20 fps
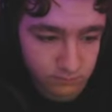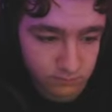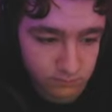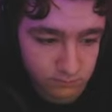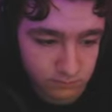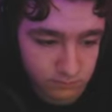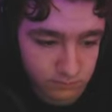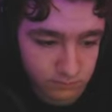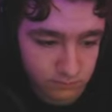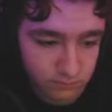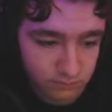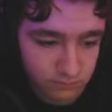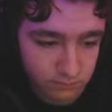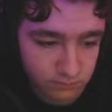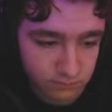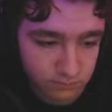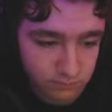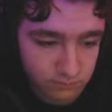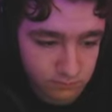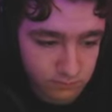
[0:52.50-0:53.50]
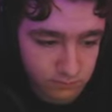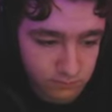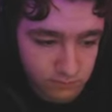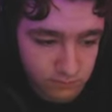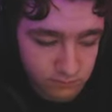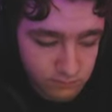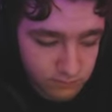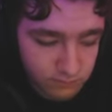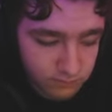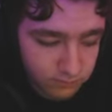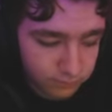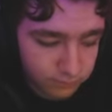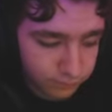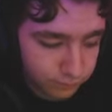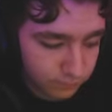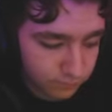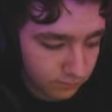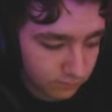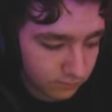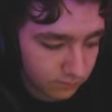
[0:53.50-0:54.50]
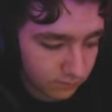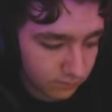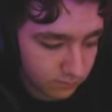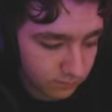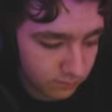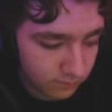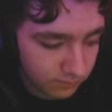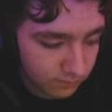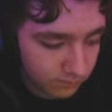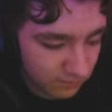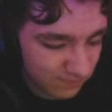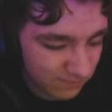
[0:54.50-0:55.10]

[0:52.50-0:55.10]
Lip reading: (not speaking)